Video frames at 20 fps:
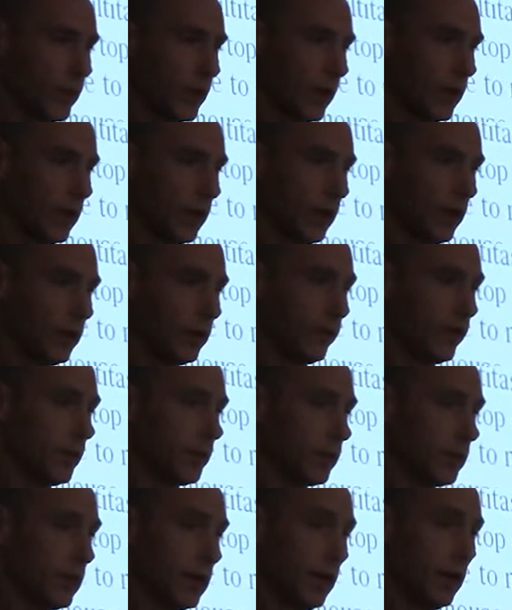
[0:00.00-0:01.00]
And uh,
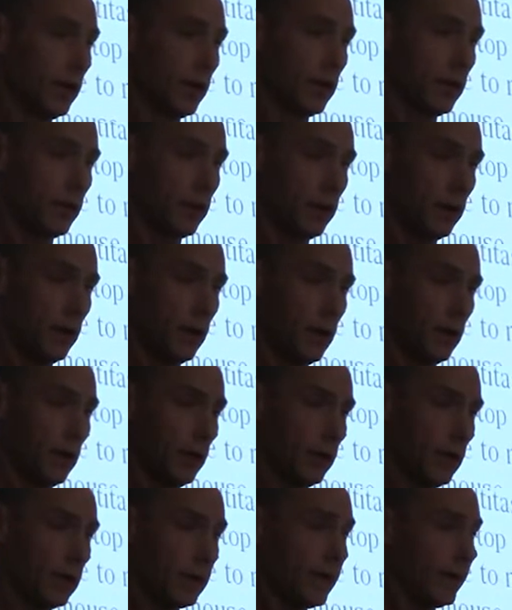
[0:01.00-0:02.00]
November 10th, uh,
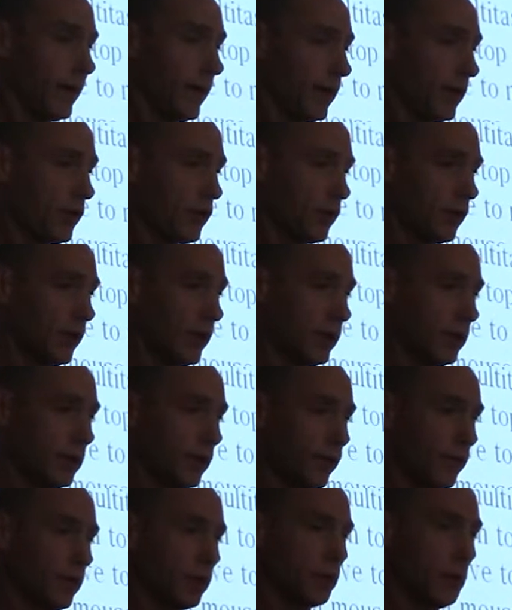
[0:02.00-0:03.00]
1983, the
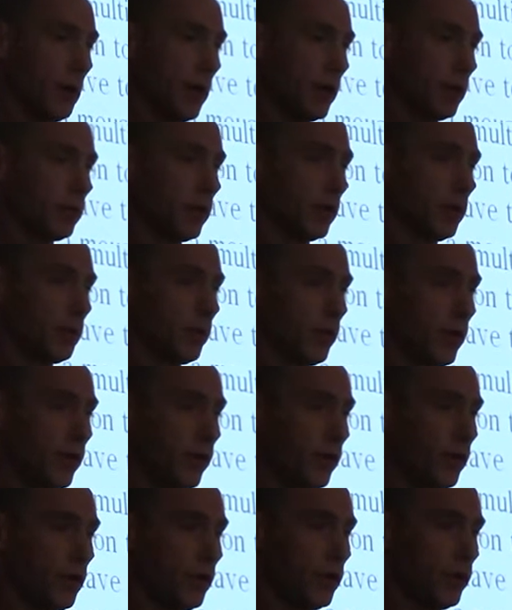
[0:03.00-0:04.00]
first public
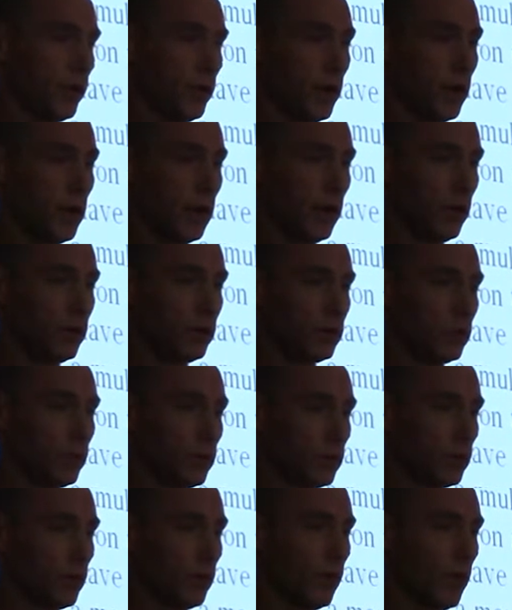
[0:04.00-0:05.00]
preview of Windows,
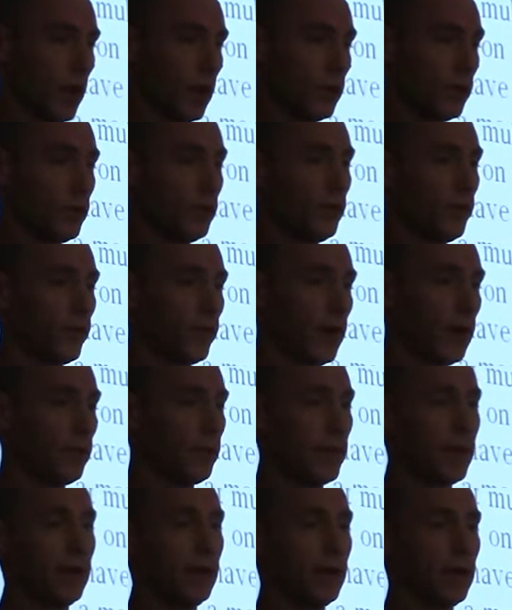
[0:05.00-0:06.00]
which required two
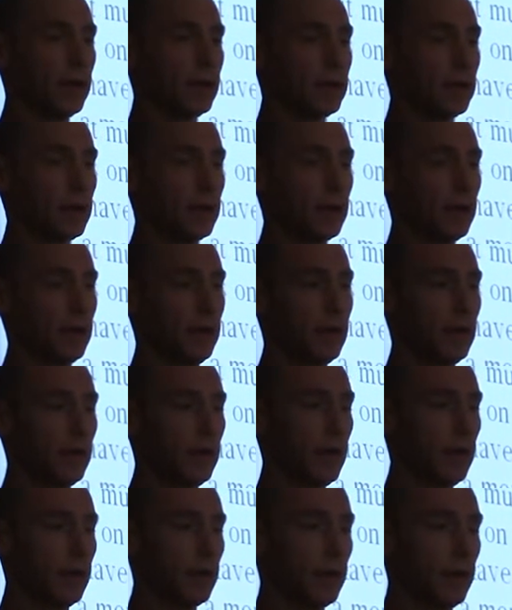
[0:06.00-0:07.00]
floppy disks,
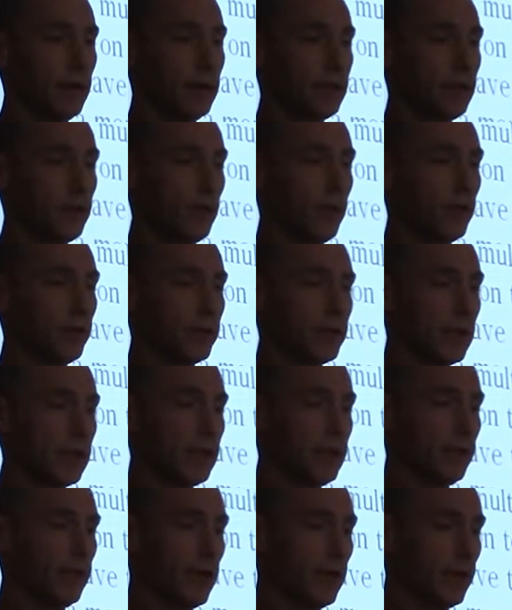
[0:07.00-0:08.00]
and at least
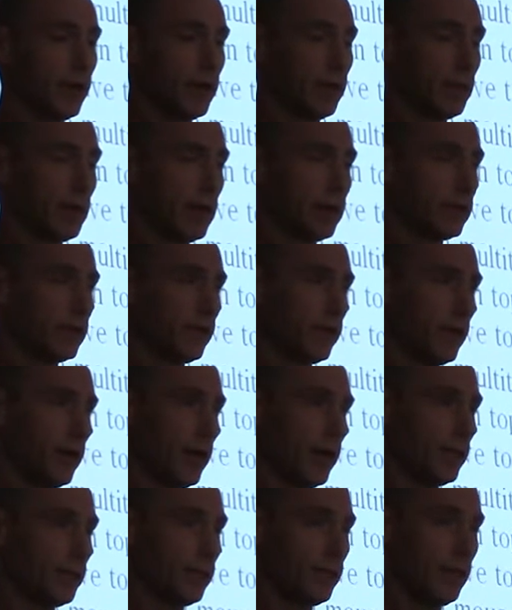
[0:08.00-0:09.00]
265 kilobytes of
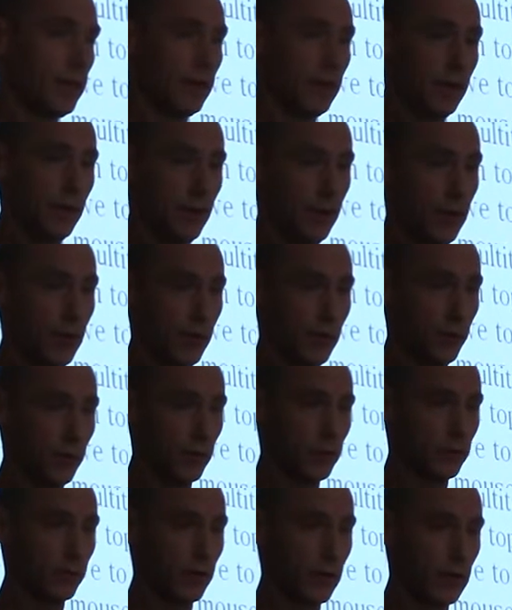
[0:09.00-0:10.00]
RAM,
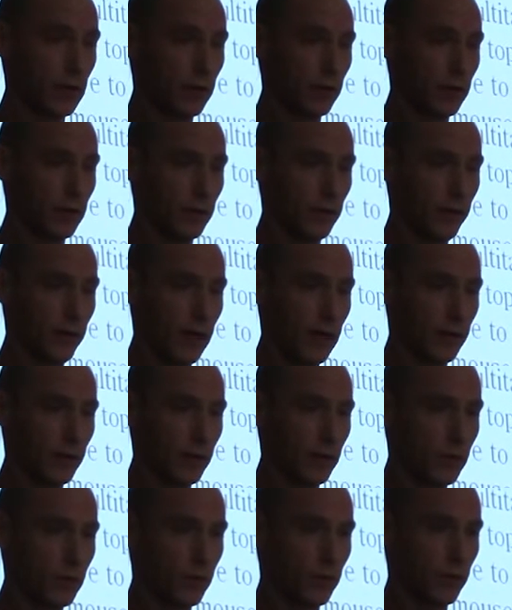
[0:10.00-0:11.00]
which ran on the five
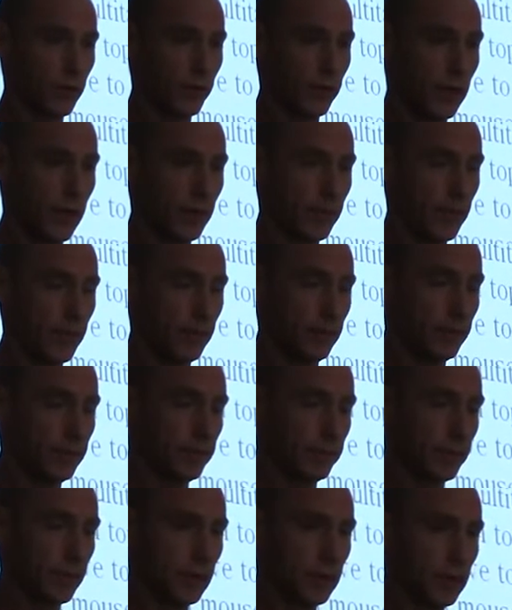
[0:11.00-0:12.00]
and a quarter floppy
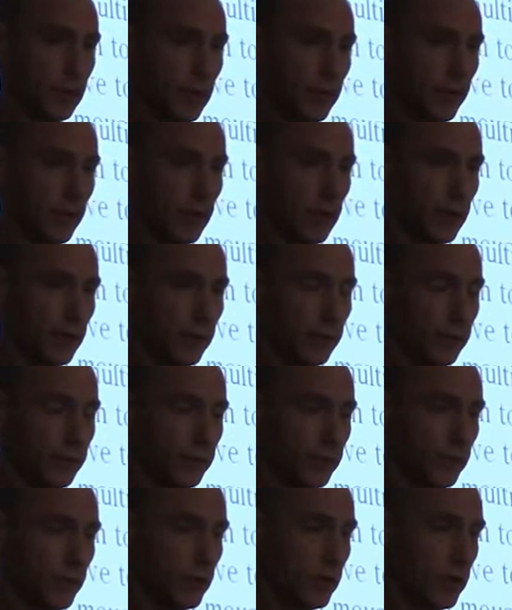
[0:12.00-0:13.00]
disk over there,
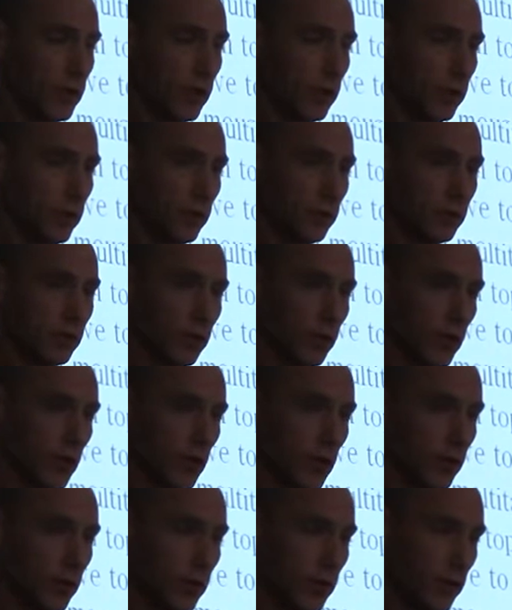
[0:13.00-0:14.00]
which thank goodness they're
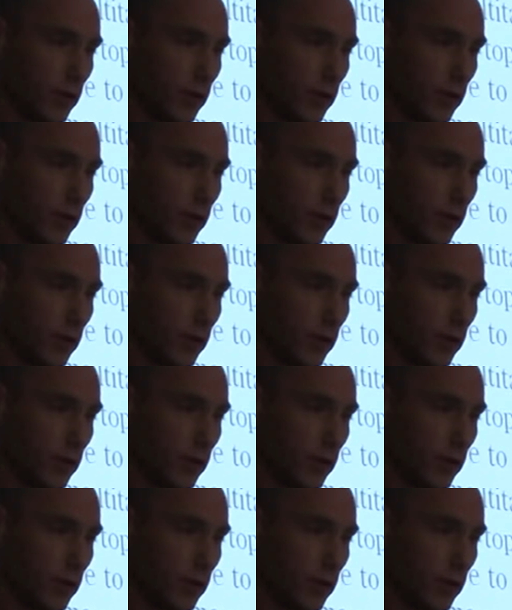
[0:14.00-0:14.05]
gone.